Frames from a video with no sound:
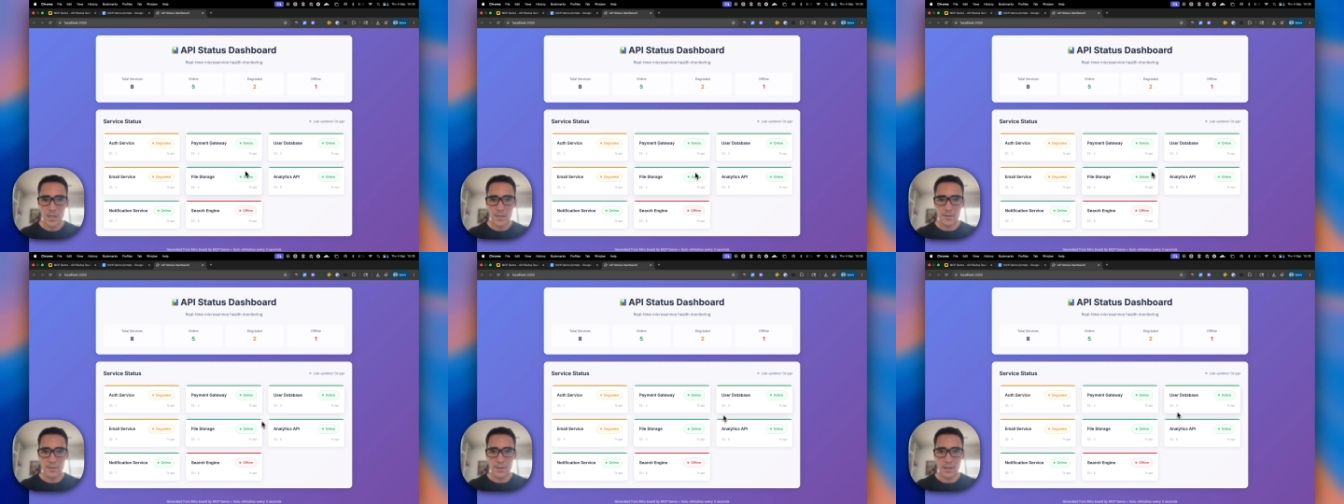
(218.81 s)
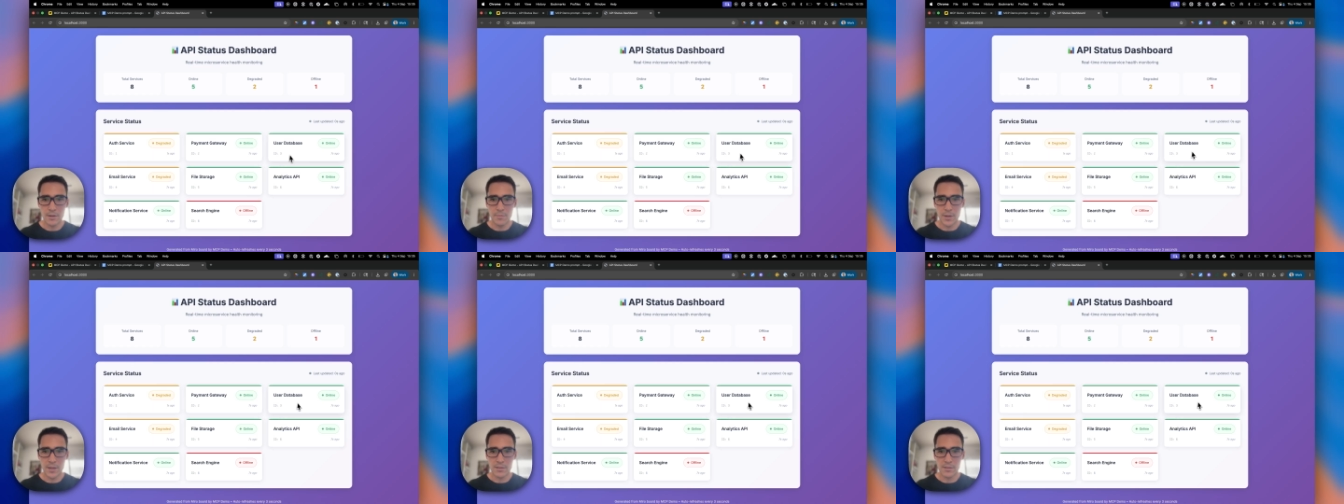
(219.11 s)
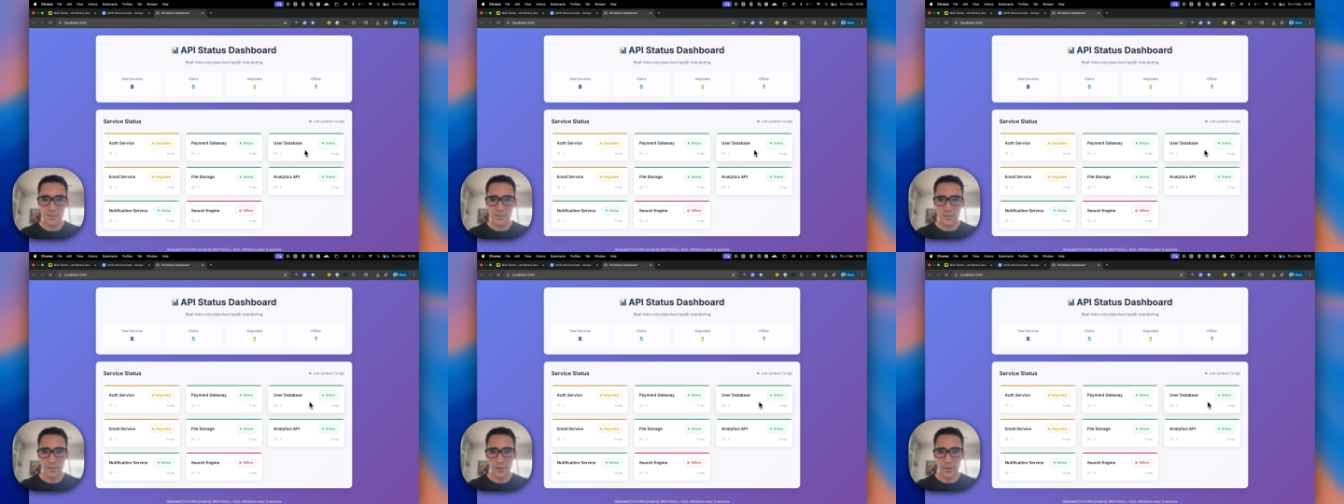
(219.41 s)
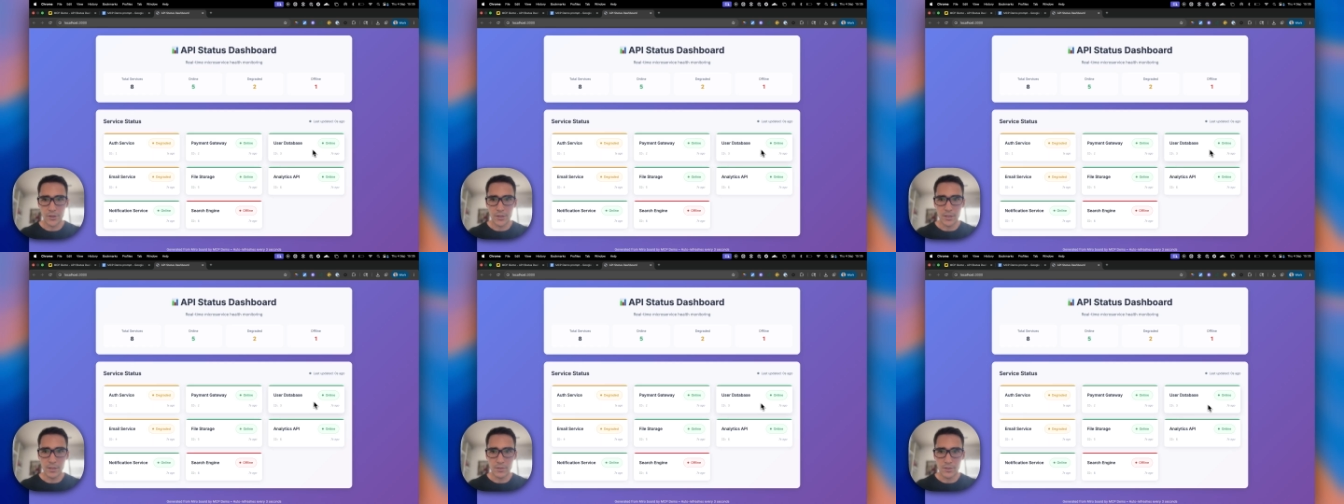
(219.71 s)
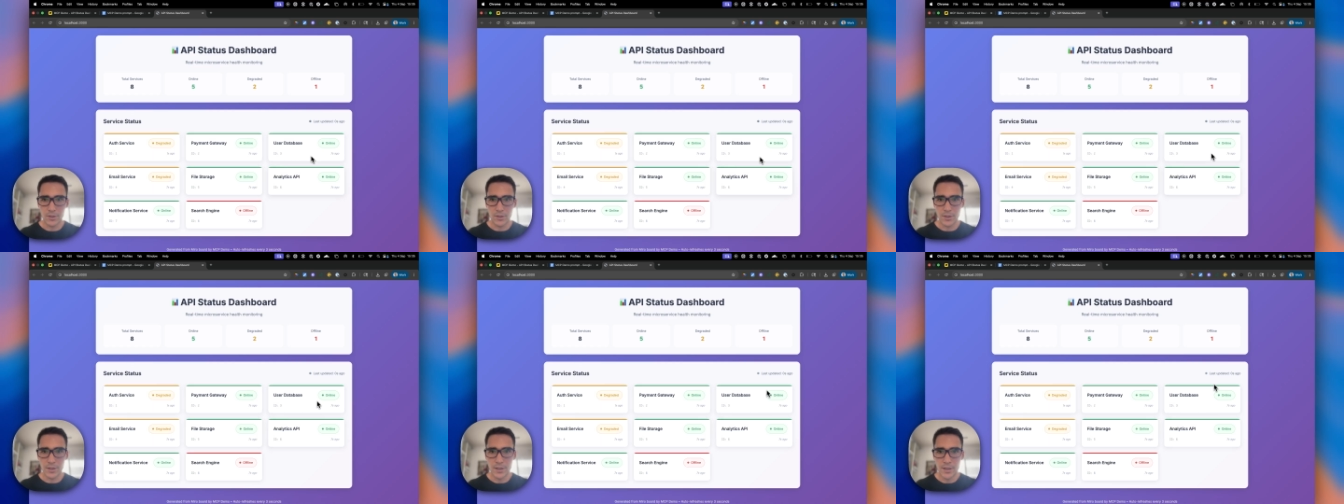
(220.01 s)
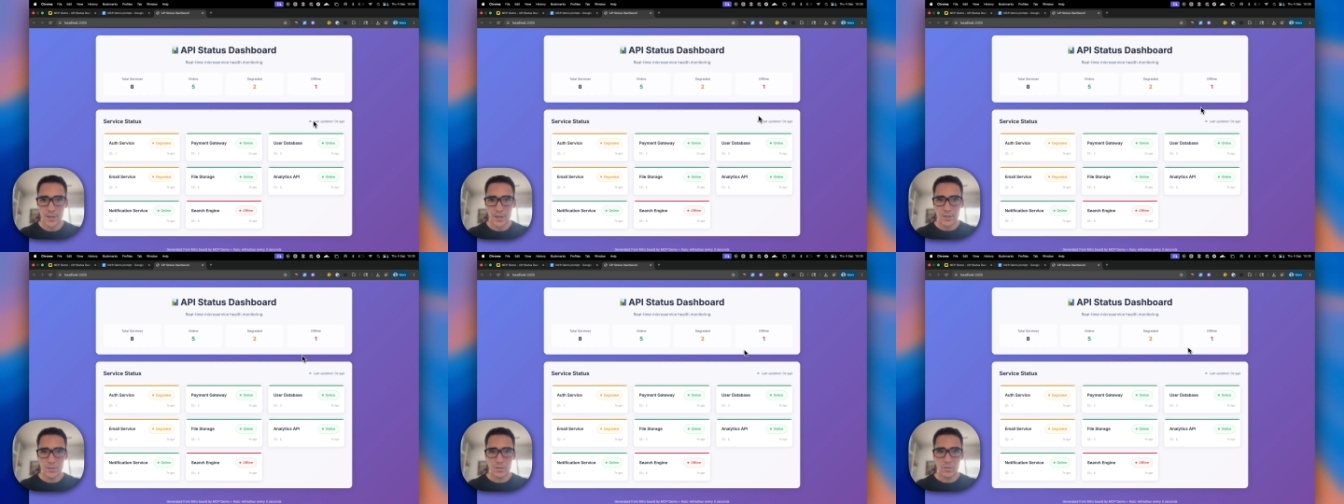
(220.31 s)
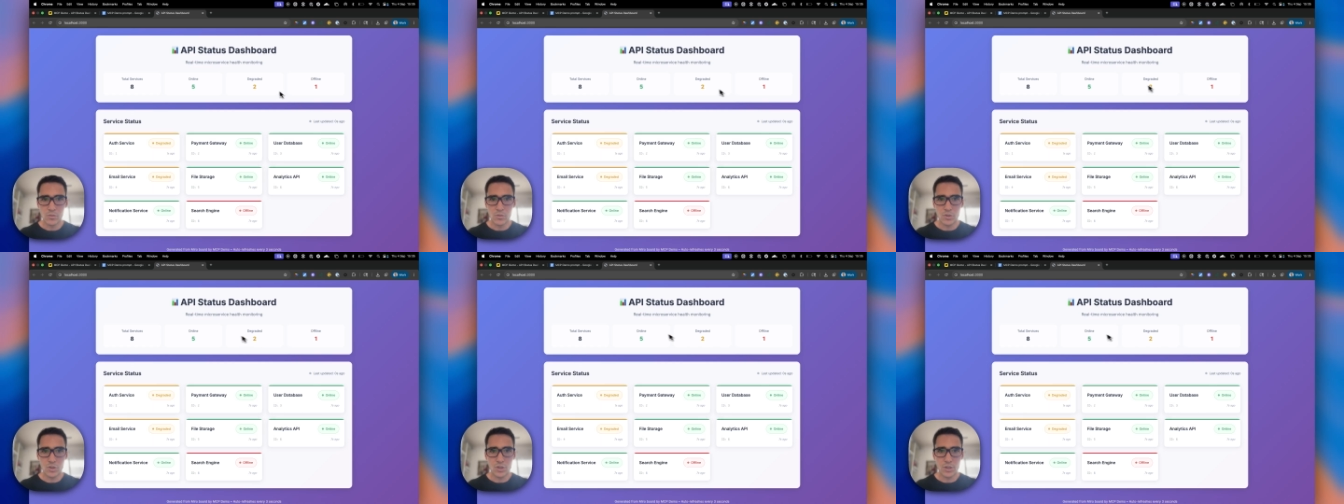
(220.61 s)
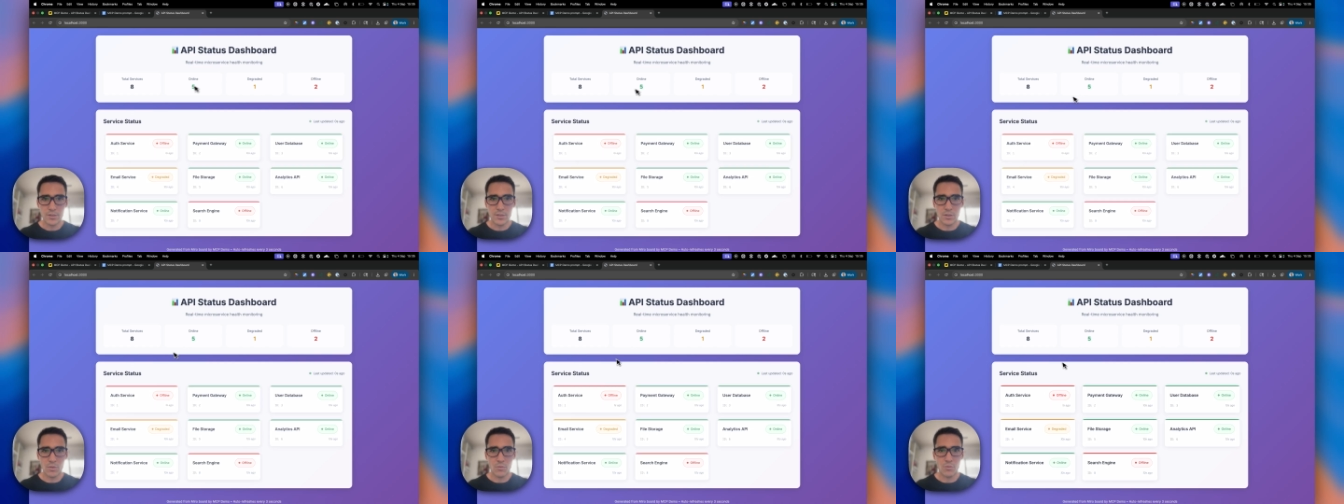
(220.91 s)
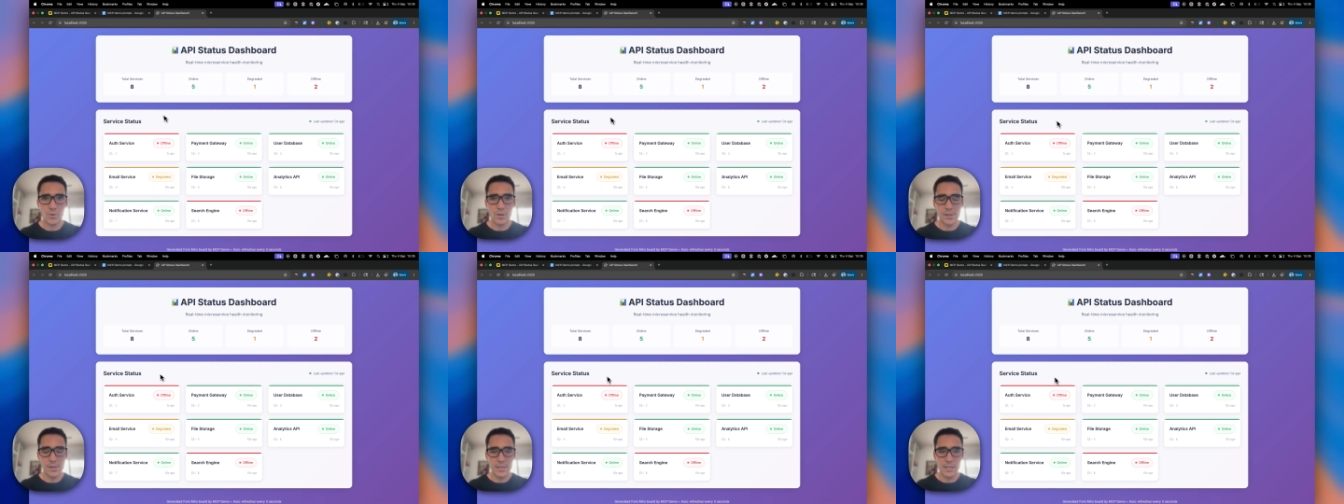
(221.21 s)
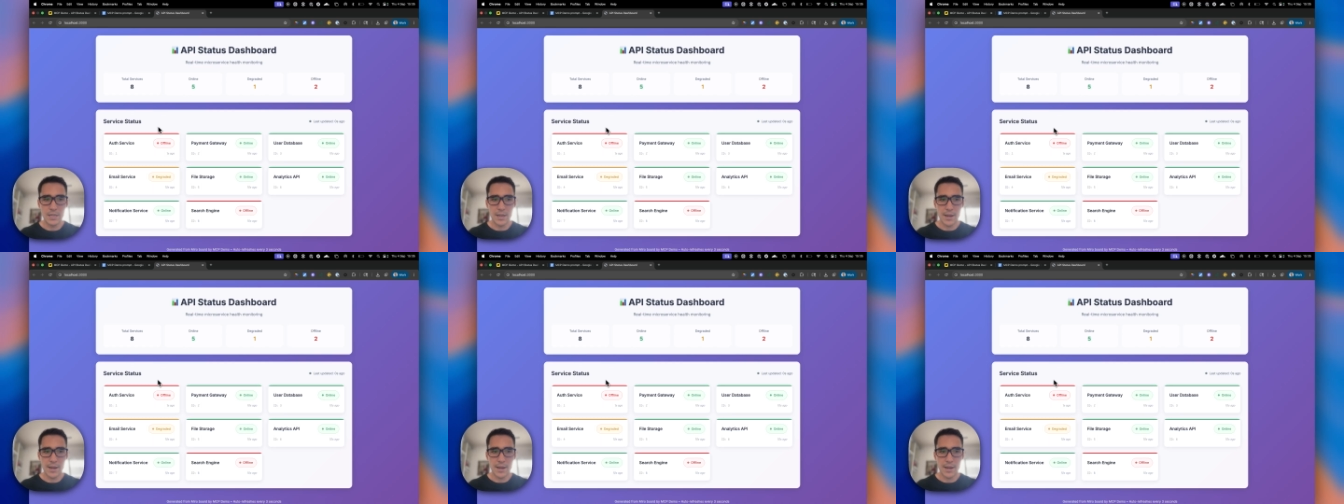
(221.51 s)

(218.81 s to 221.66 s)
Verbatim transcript: The database is looking good. So it's just a really